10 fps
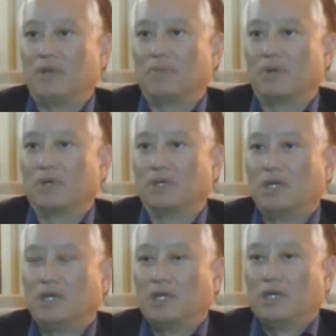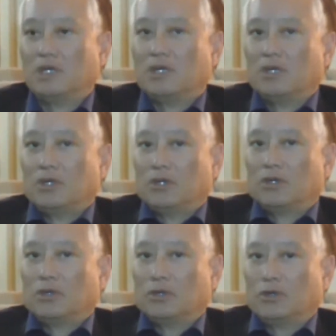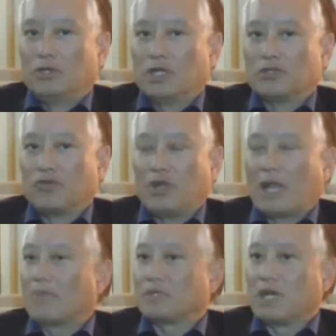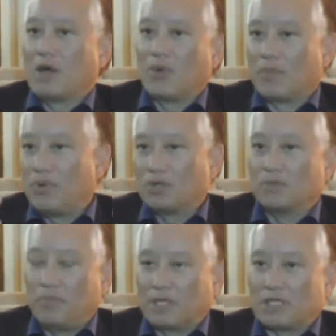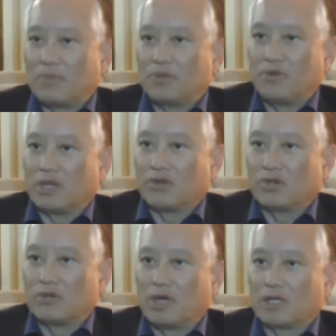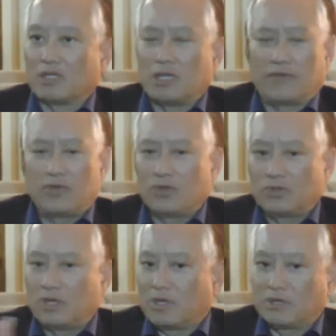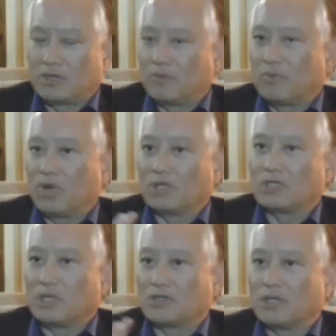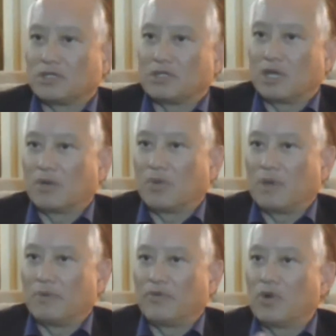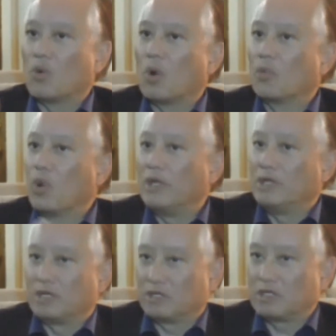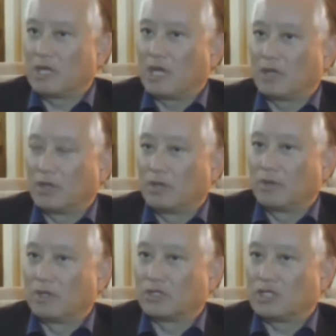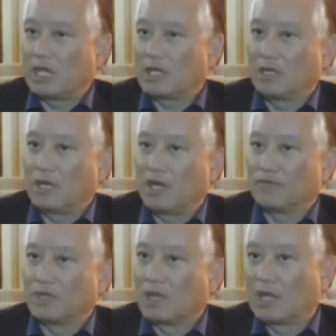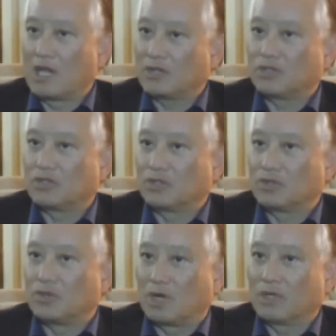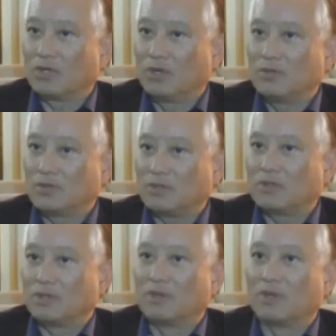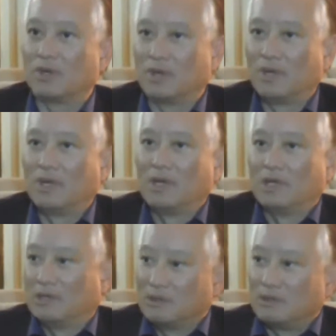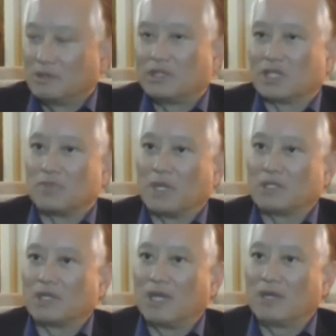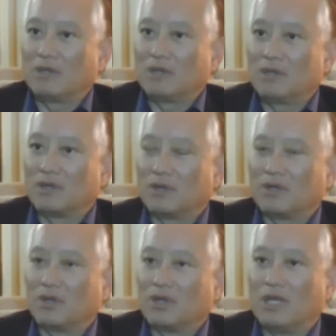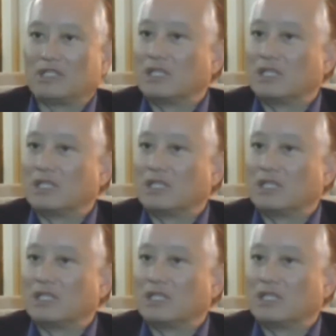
people, does a relapse start when a person picks up a drink or a drug? They say, of course not. It's a process that started way before. Well, when did it start? The second after the last drug use, or 6 months later, or